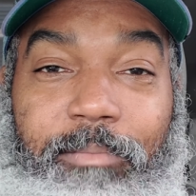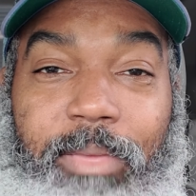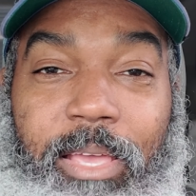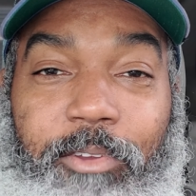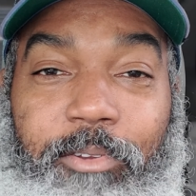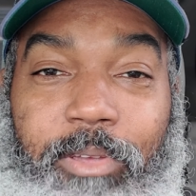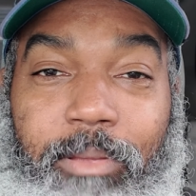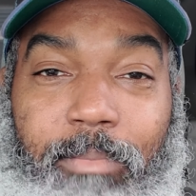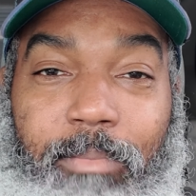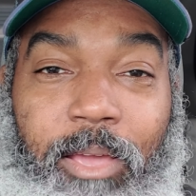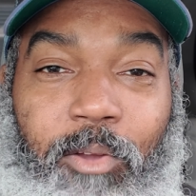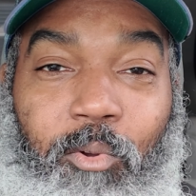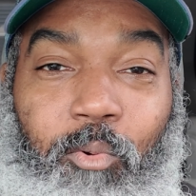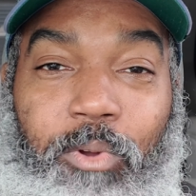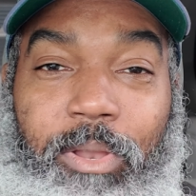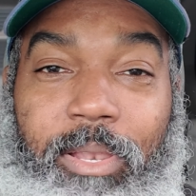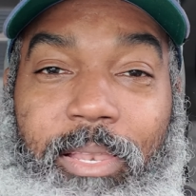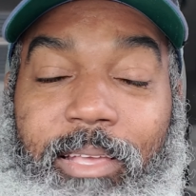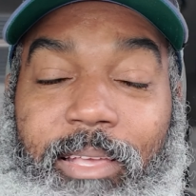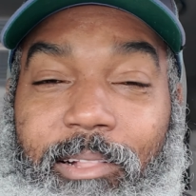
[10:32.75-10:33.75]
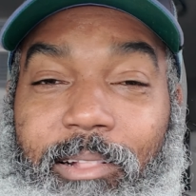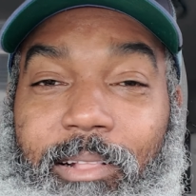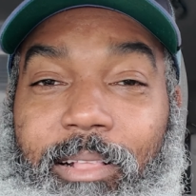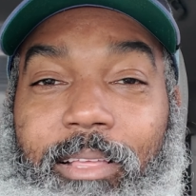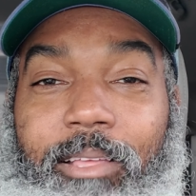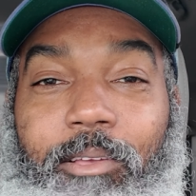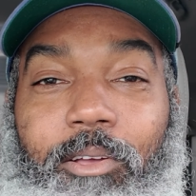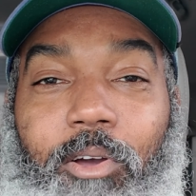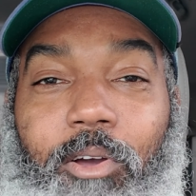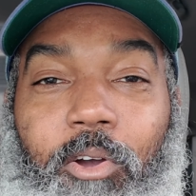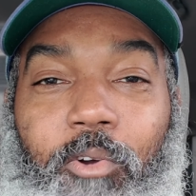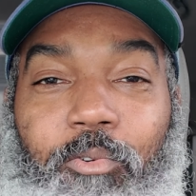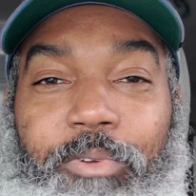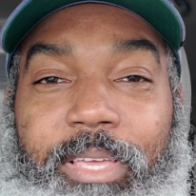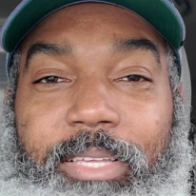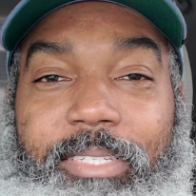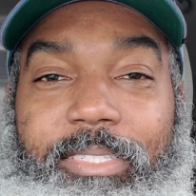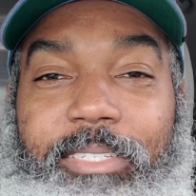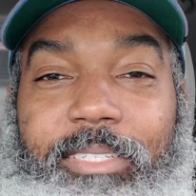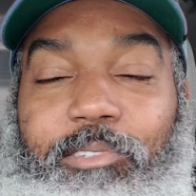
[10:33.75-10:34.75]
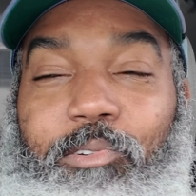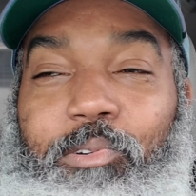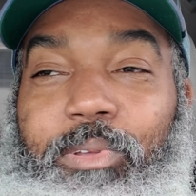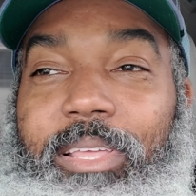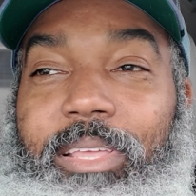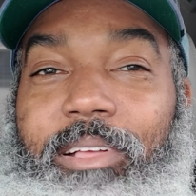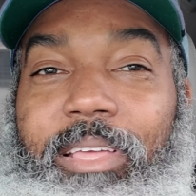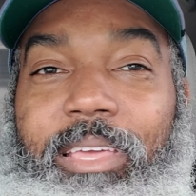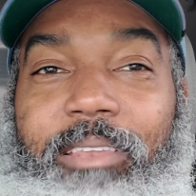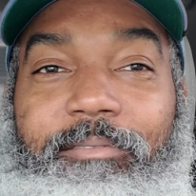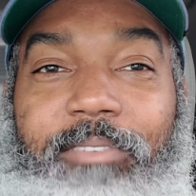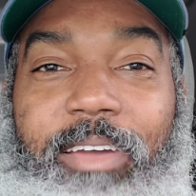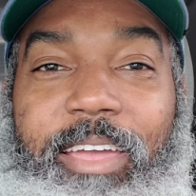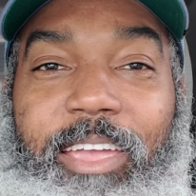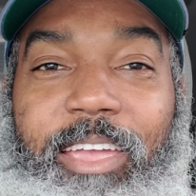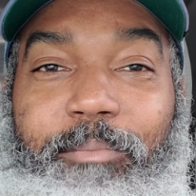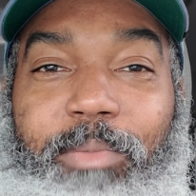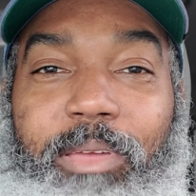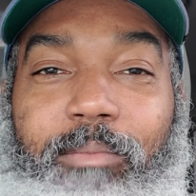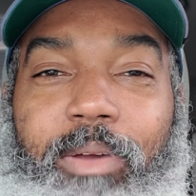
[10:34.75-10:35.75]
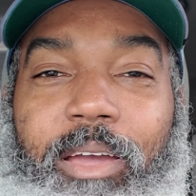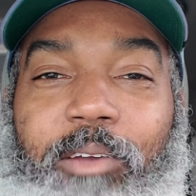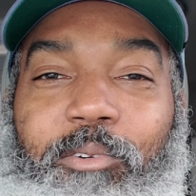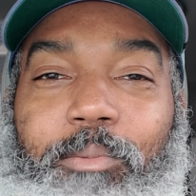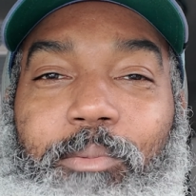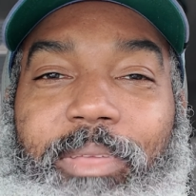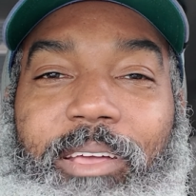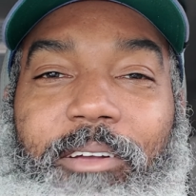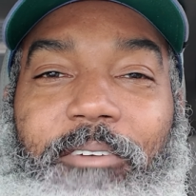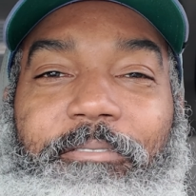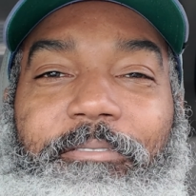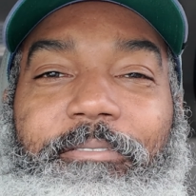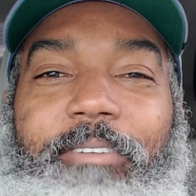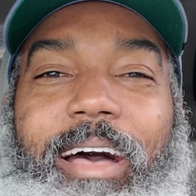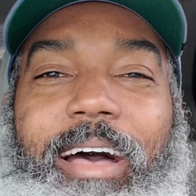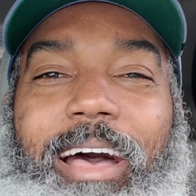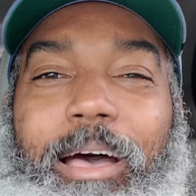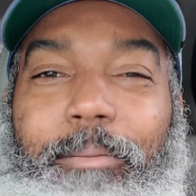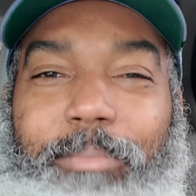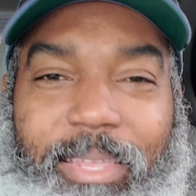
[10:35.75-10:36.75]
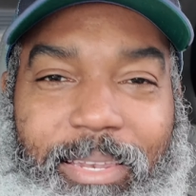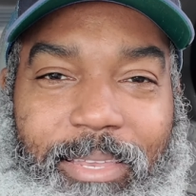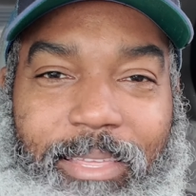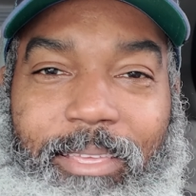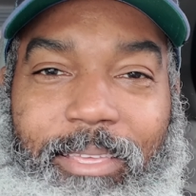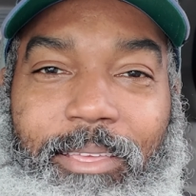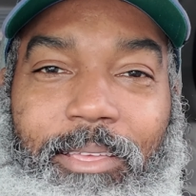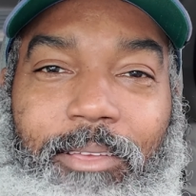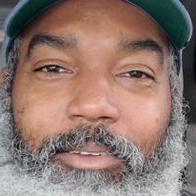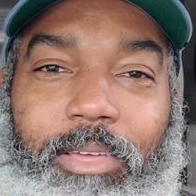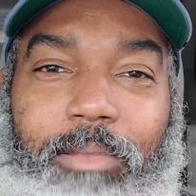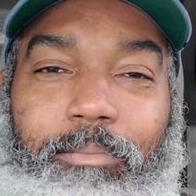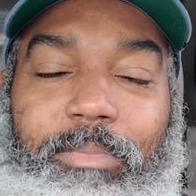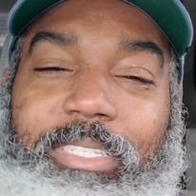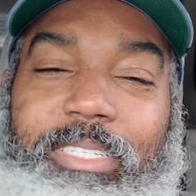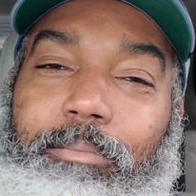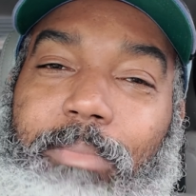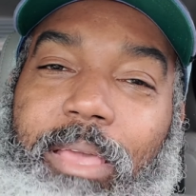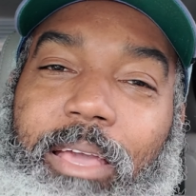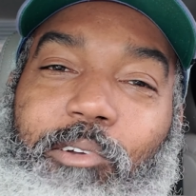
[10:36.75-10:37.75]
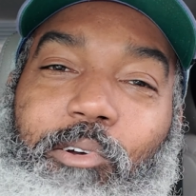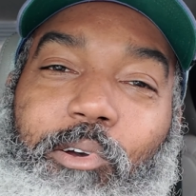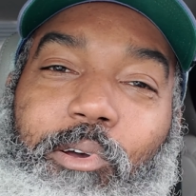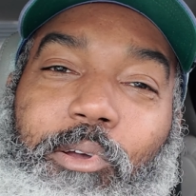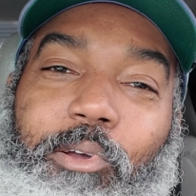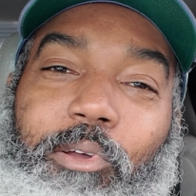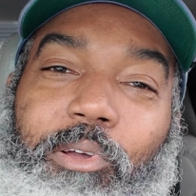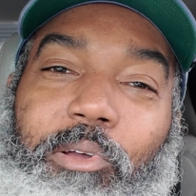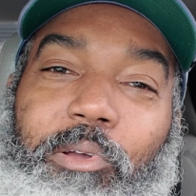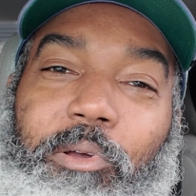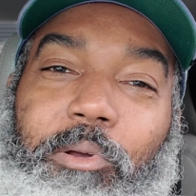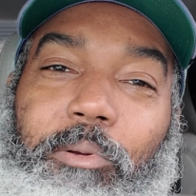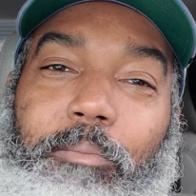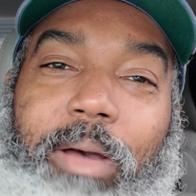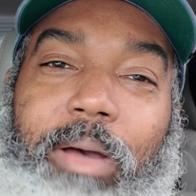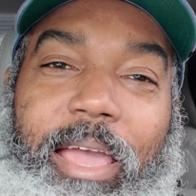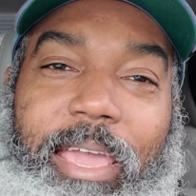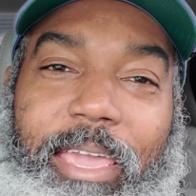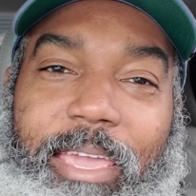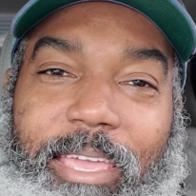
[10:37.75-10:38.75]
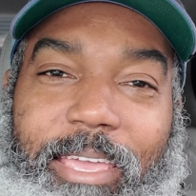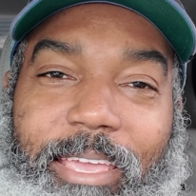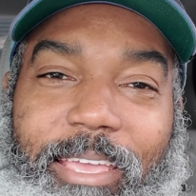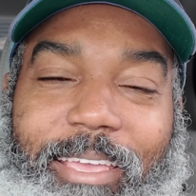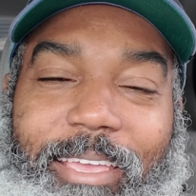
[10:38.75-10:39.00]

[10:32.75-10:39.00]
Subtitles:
I create my own little oasis, own little environment, my own little farming. When I say me I go buy,